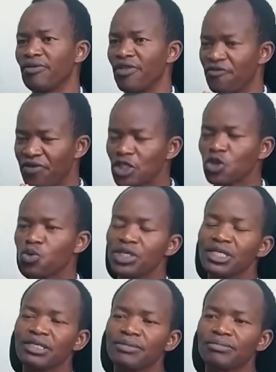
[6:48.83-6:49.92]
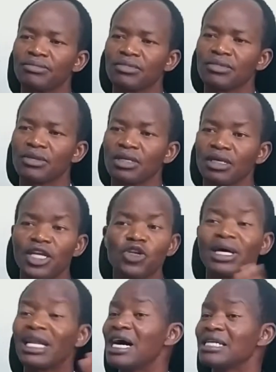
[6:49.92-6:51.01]
The first question. And you
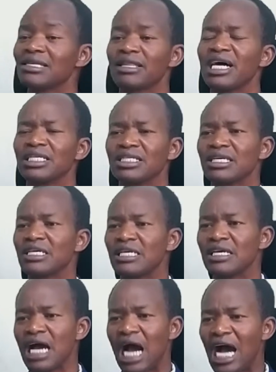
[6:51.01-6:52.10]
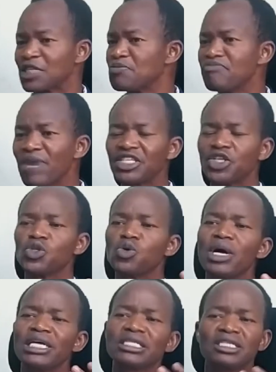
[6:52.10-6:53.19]
can answer that as much as you
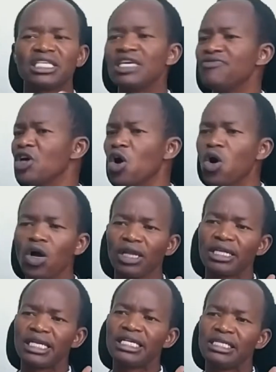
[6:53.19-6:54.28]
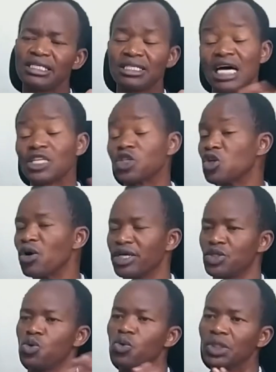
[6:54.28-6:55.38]
want, giving all the list as long
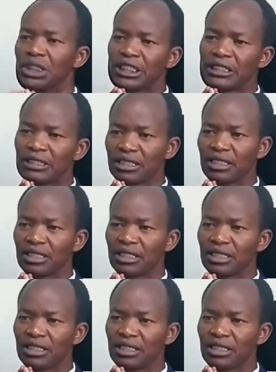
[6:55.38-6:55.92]
as you want.